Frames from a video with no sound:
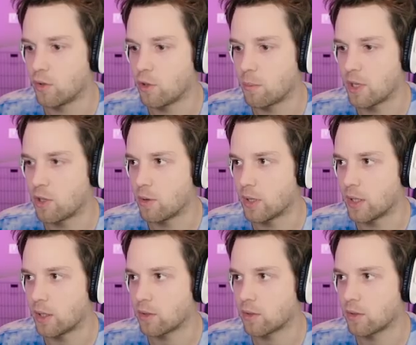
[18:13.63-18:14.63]
to be doing
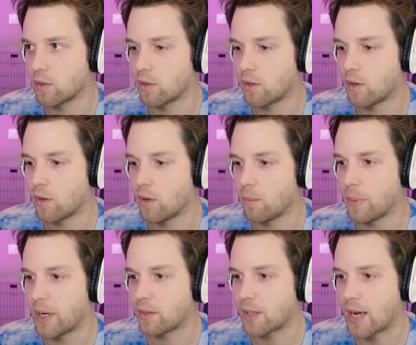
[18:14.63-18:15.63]
this
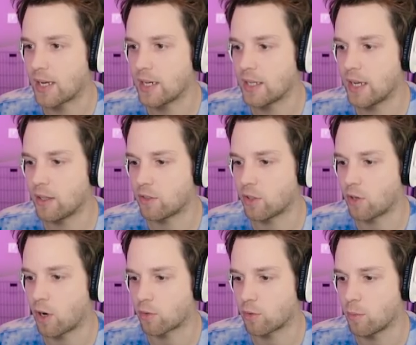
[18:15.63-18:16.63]
because I can get to
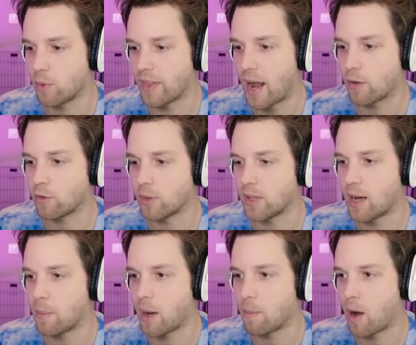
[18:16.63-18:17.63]
dark room without doing that by